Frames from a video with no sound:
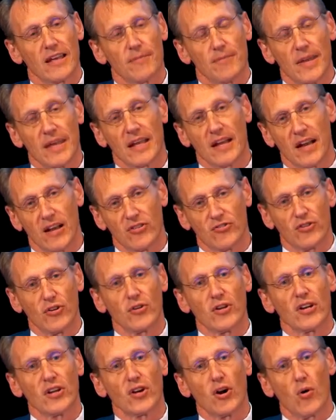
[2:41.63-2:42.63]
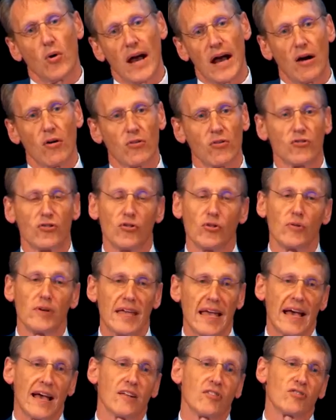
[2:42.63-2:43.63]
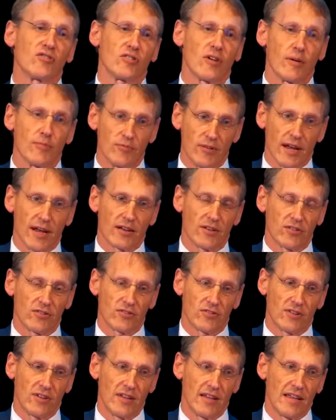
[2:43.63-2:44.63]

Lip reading: because you can go out to get subjects.